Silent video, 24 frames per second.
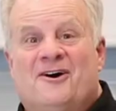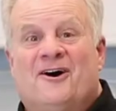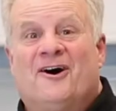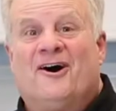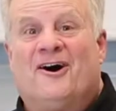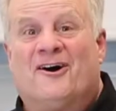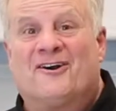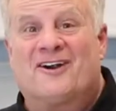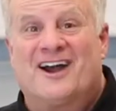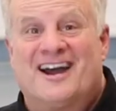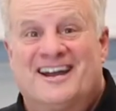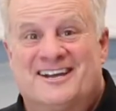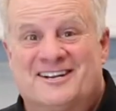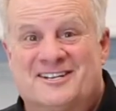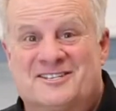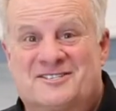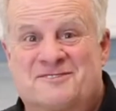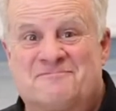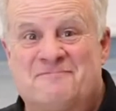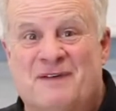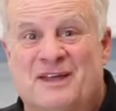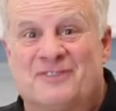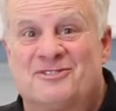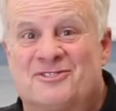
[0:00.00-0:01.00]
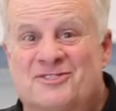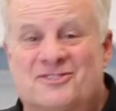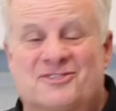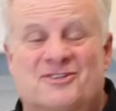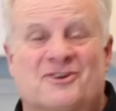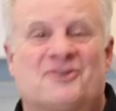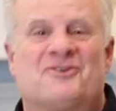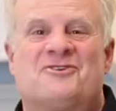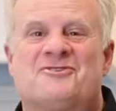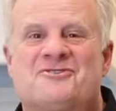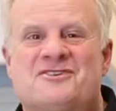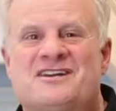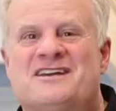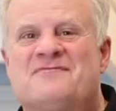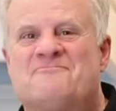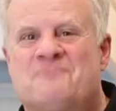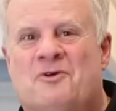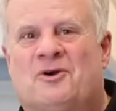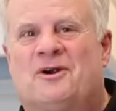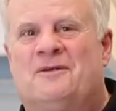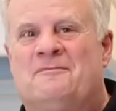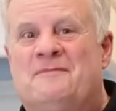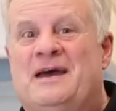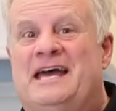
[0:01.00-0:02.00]
All right, it's been 30
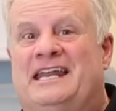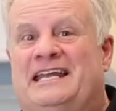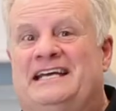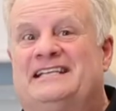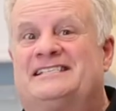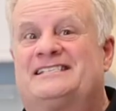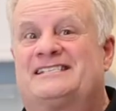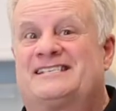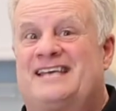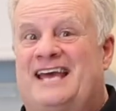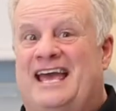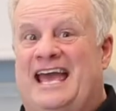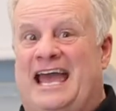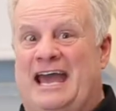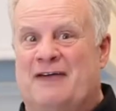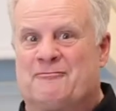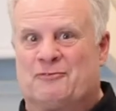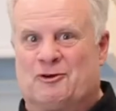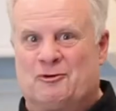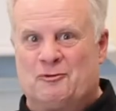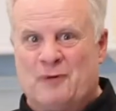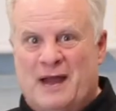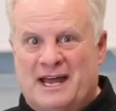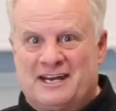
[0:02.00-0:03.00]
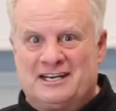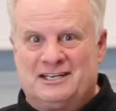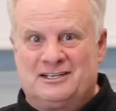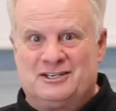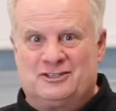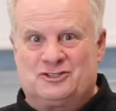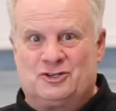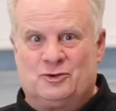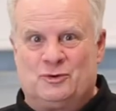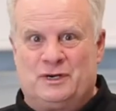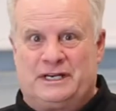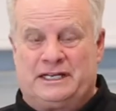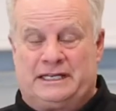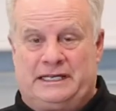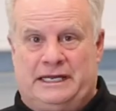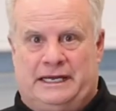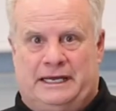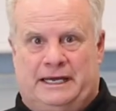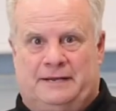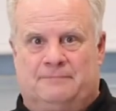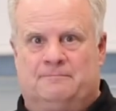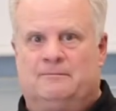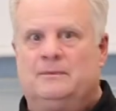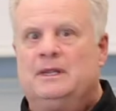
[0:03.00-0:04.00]
more minutes and we're ready to do it
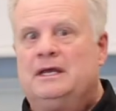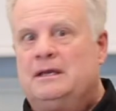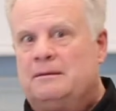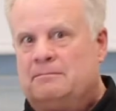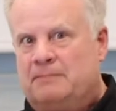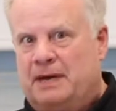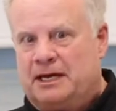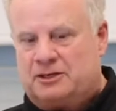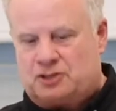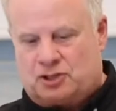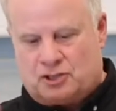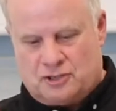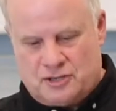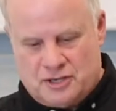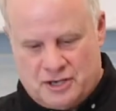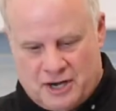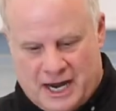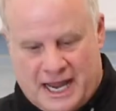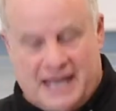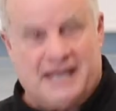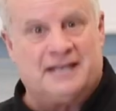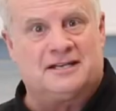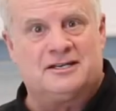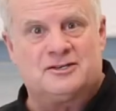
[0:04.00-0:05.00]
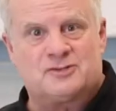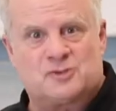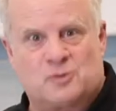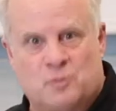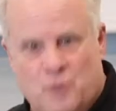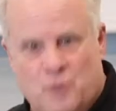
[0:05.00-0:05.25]
again. Make sure your hand is